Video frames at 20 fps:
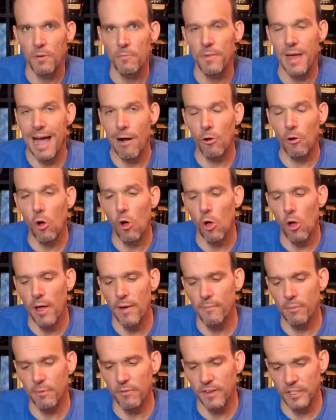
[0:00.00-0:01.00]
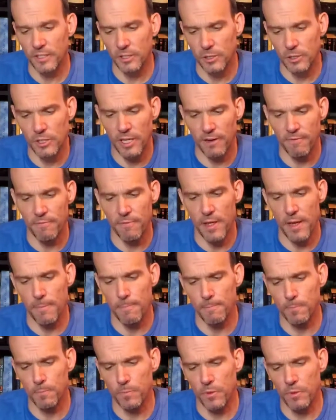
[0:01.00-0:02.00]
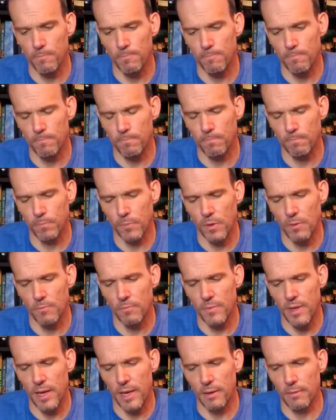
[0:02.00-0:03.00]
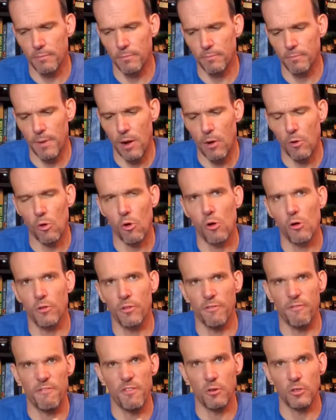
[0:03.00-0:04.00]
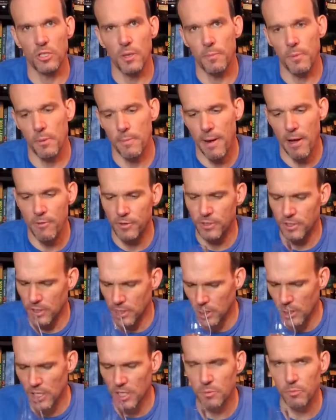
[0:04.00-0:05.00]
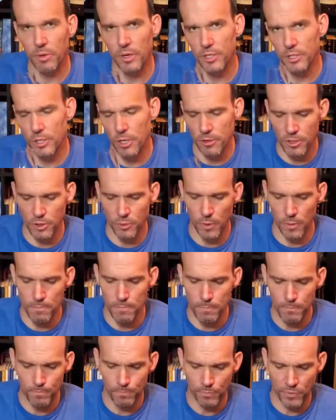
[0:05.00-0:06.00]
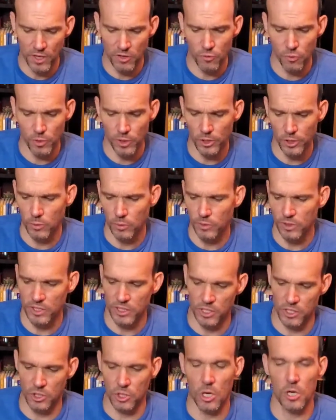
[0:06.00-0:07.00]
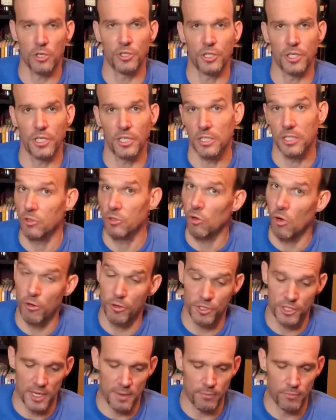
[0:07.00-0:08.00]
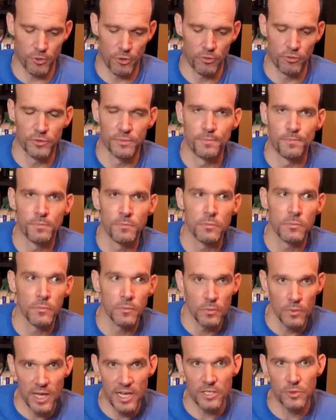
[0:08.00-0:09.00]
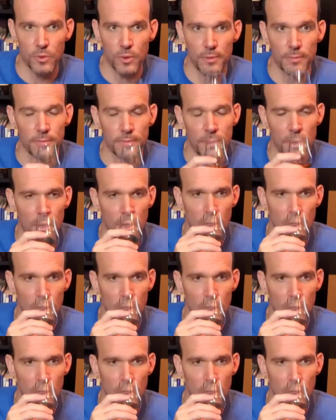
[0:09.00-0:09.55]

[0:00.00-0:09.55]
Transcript: The alcohol effervescence that that that alcohol that fills up your mouth is a little less present on this one. That's really good, which is astonishing because these are all the same proof. Last one.